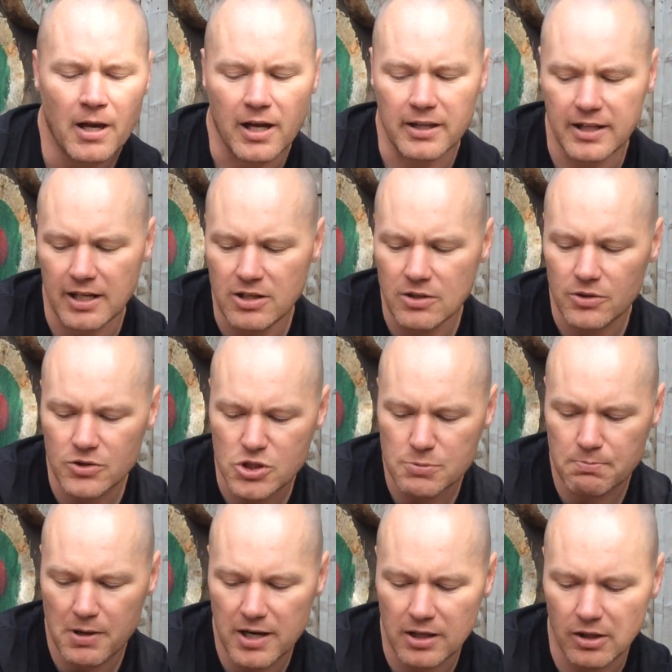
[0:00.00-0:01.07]
and then you can
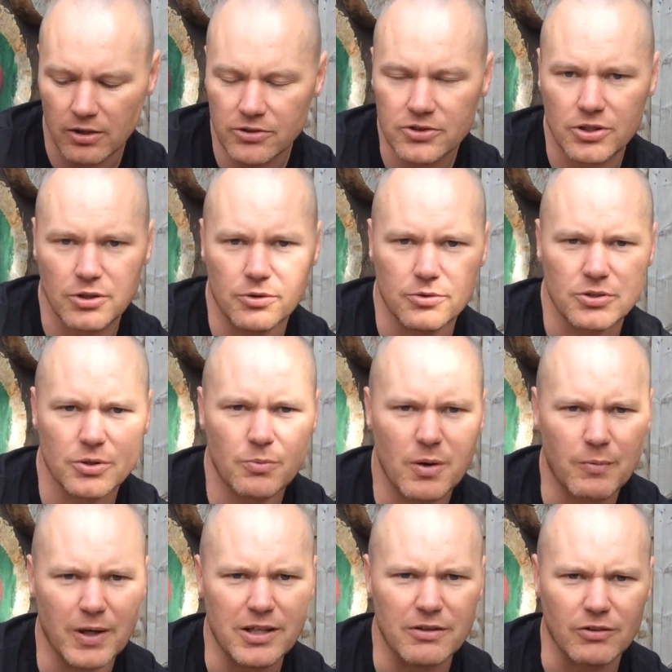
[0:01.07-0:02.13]
spread it onto somewhere
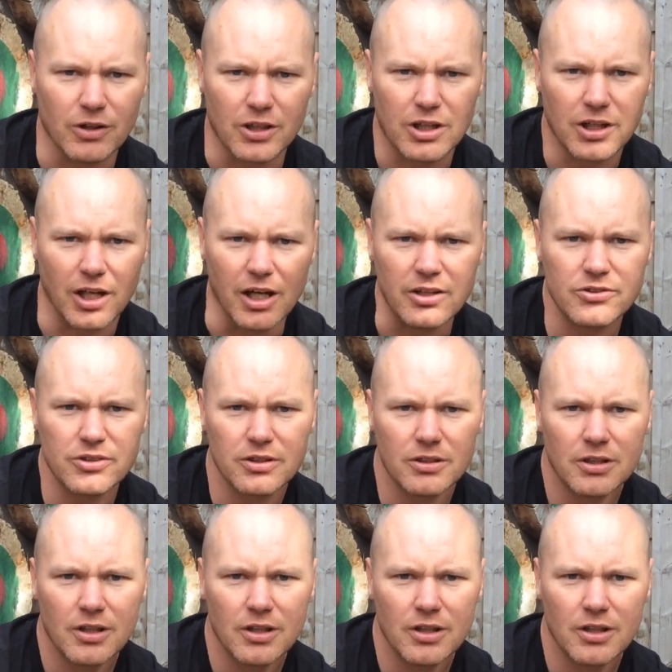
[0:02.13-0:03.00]
where you've got a cut,